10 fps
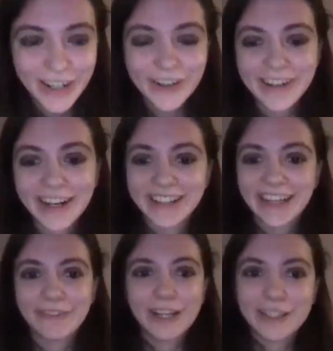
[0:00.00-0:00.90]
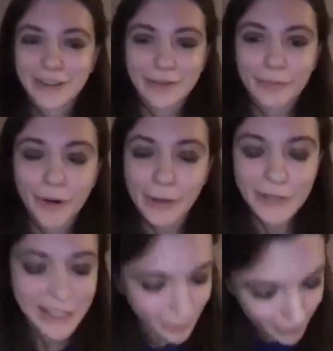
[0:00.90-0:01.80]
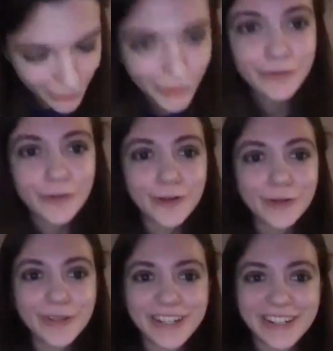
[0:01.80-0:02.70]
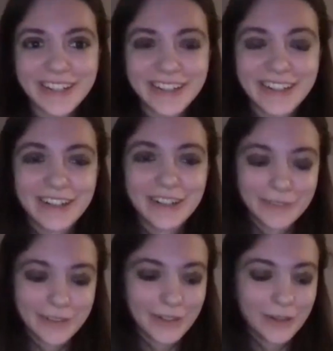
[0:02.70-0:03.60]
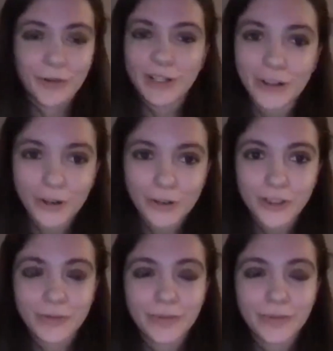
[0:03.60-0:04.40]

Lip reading: All right. Like that's a pillar for women in, you know, Greek culture.